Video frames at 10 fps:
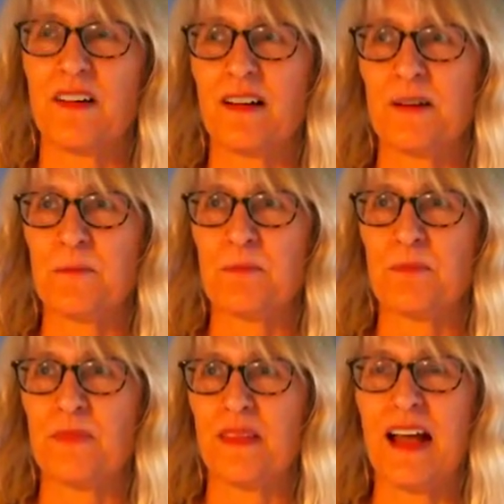um,
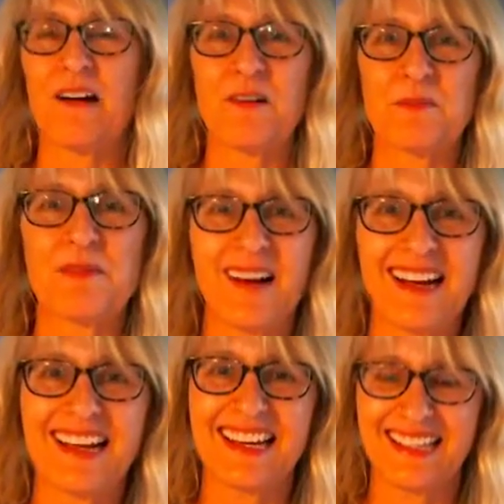our
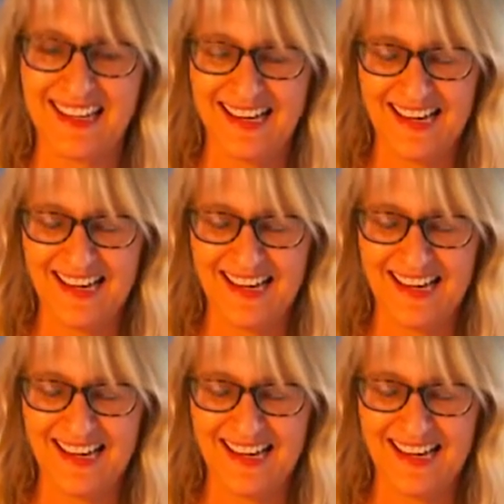pride,